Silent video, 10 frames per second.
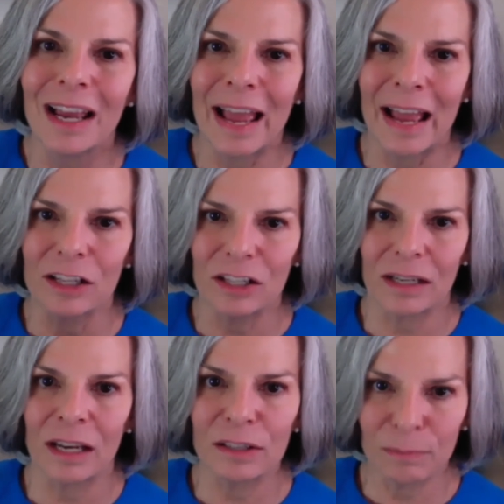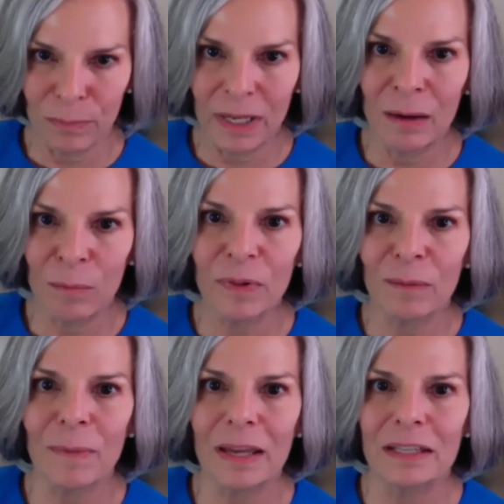and
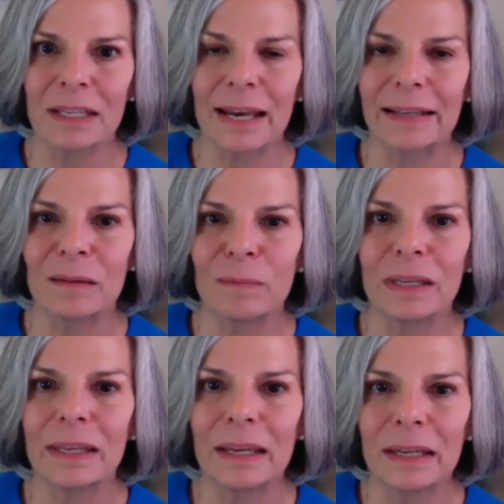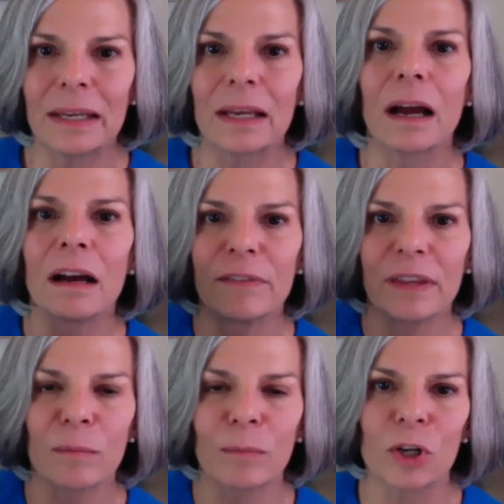implemented at the beginning of the
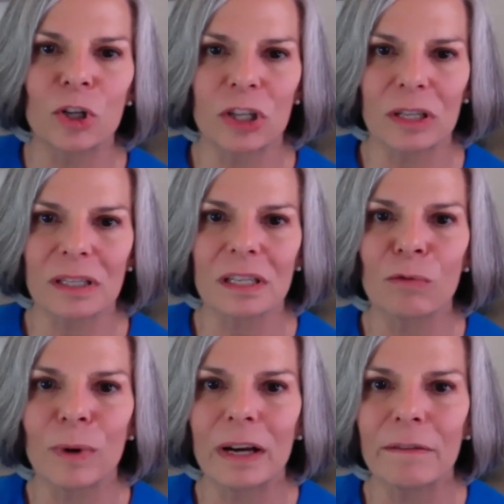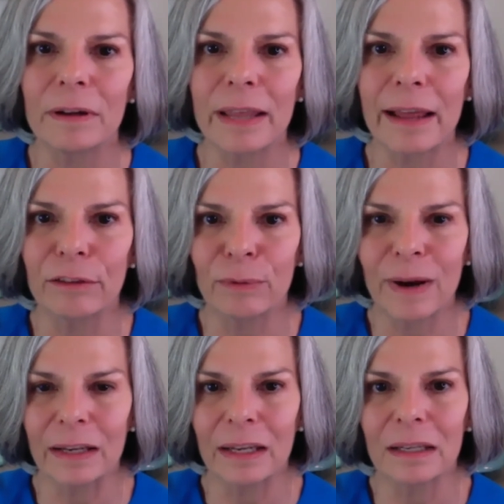emergence of whatever that
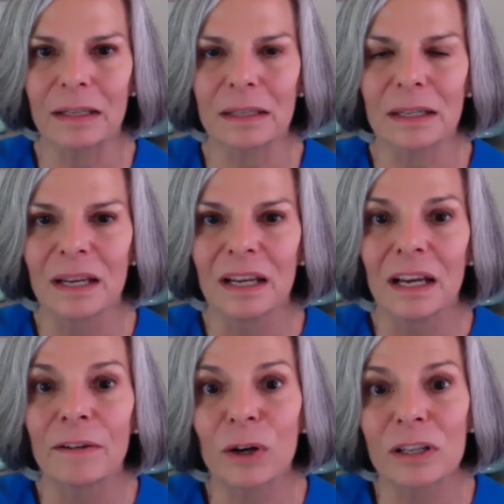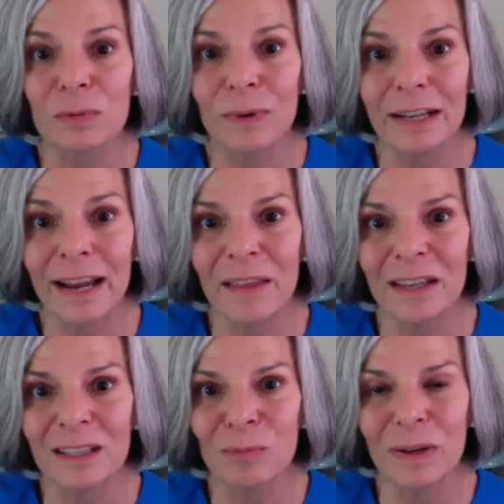threat is. Of course, right now that
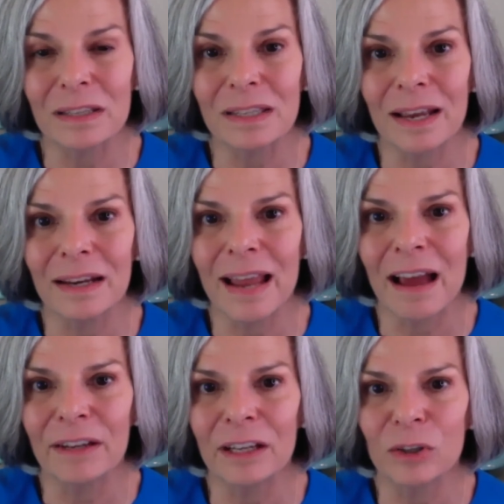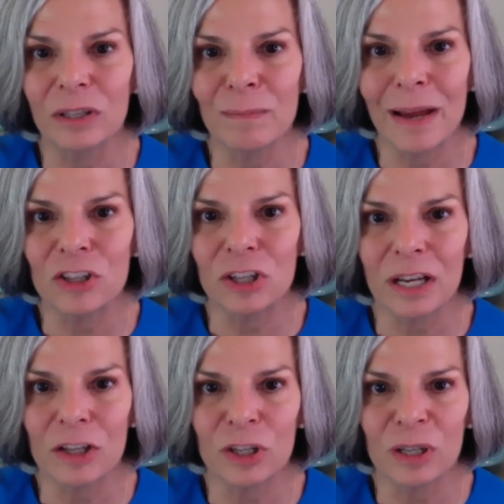depends on having a good
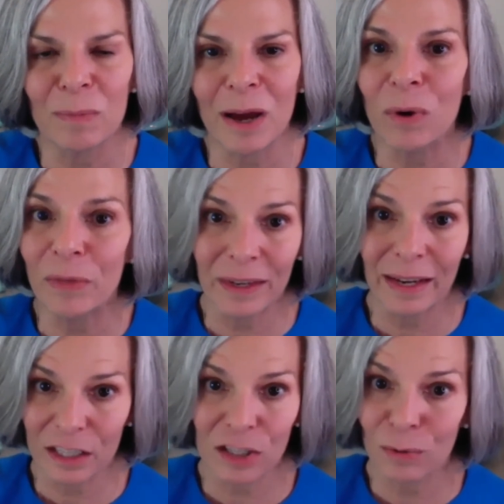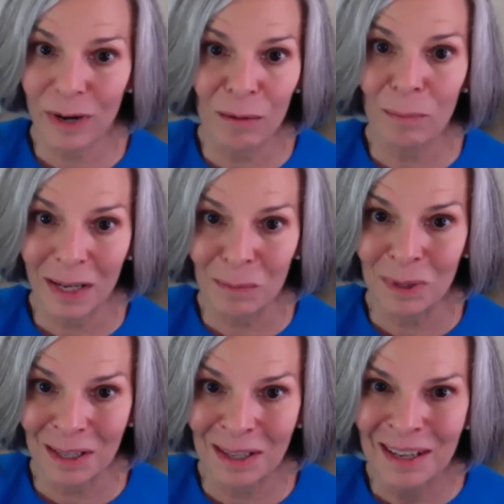imagination about what the next threat might
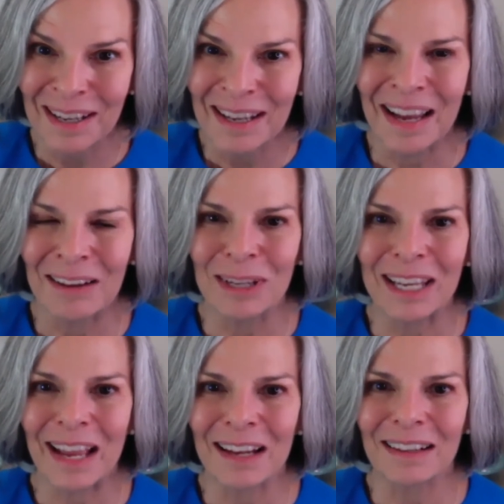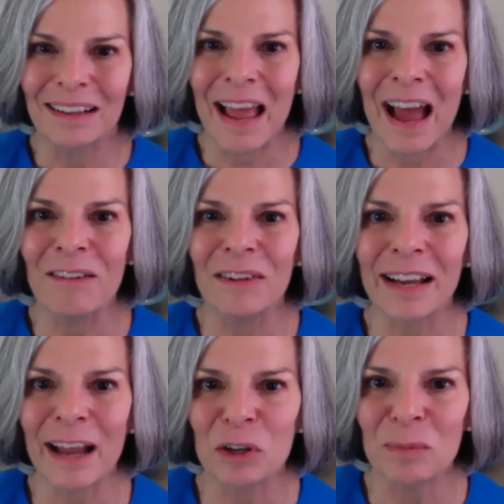be. And we can't have a
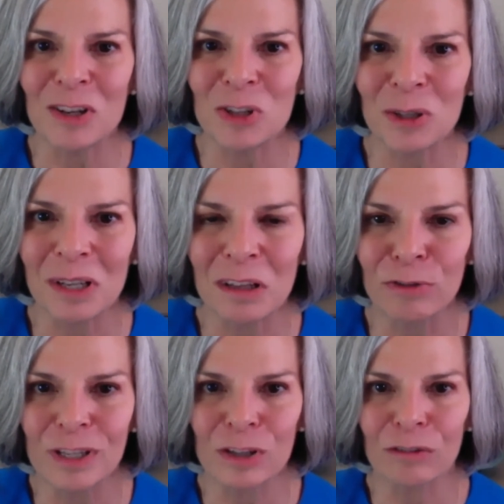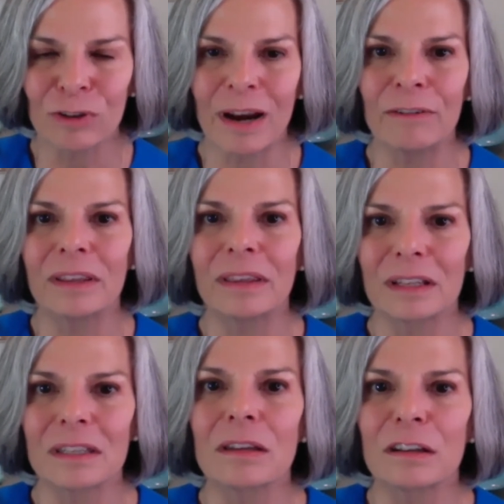countermeasure in the freezer for everything.
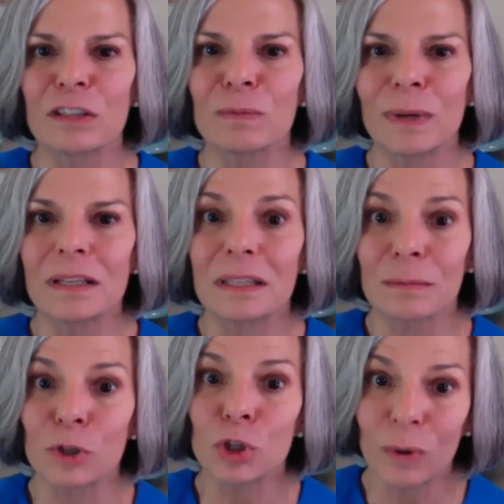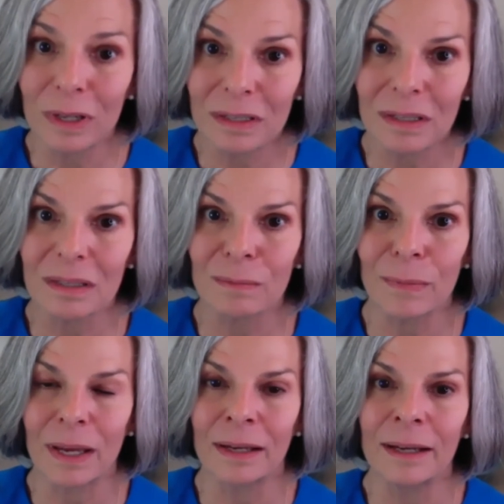So there's been some choices
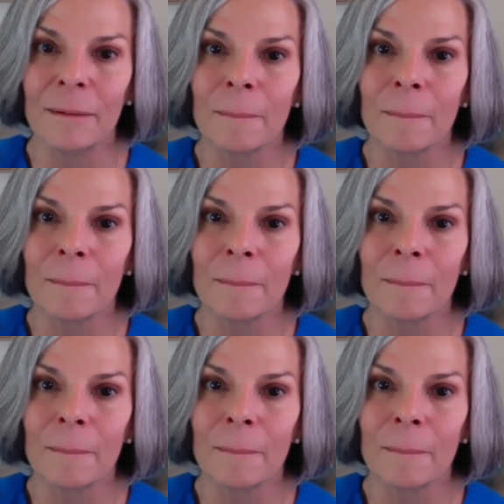made.